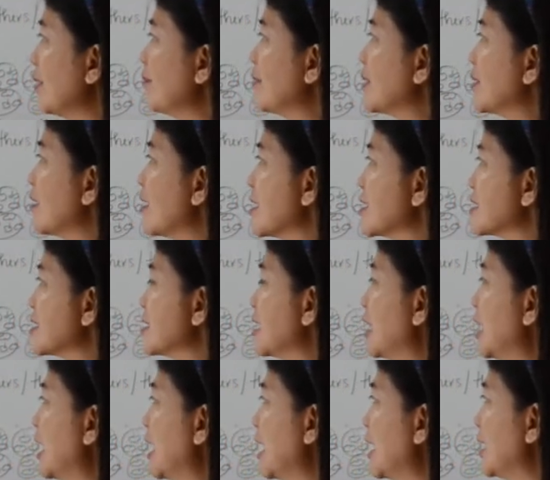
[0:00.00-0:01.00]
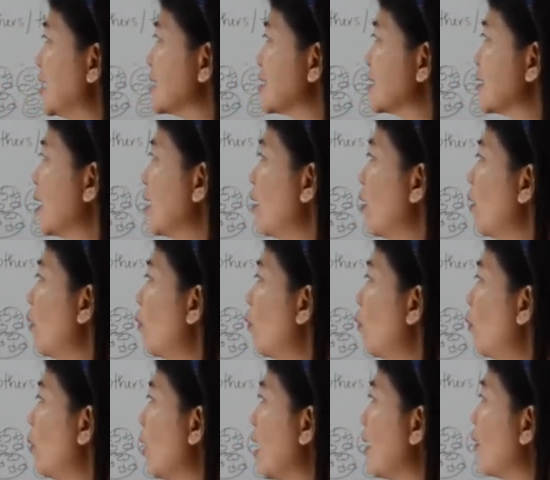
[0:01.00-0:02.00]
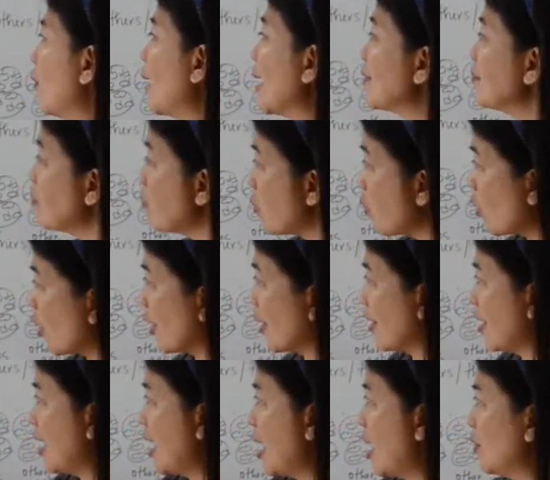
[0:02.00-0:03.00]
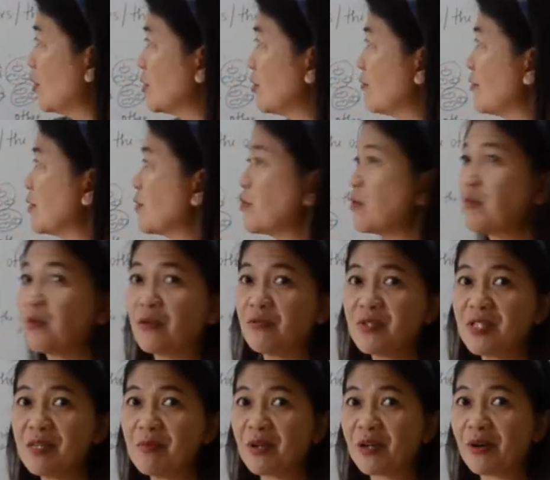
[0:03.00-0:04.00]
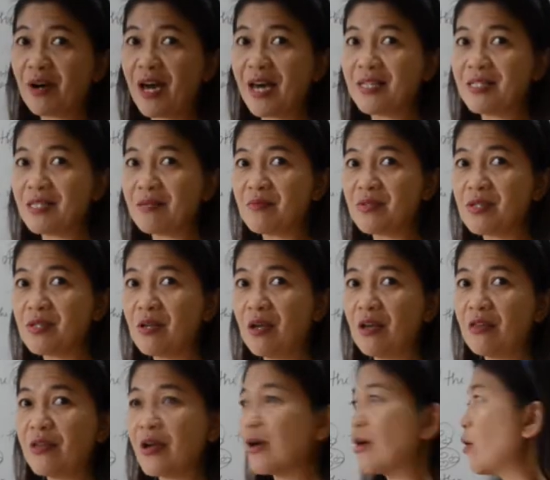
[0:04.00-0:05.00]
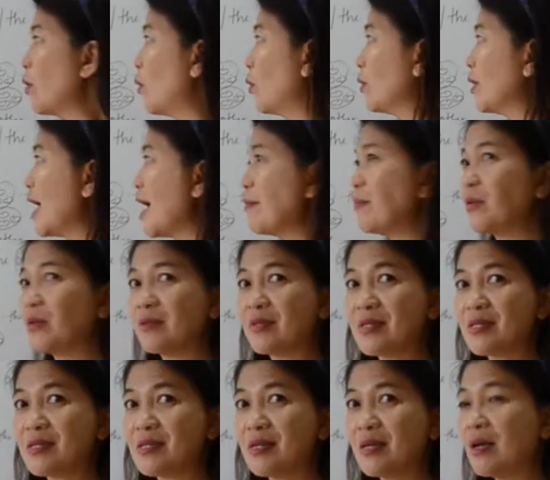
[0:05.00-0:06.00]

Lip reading: Because it is one more out of a group of similar items. They are all apples.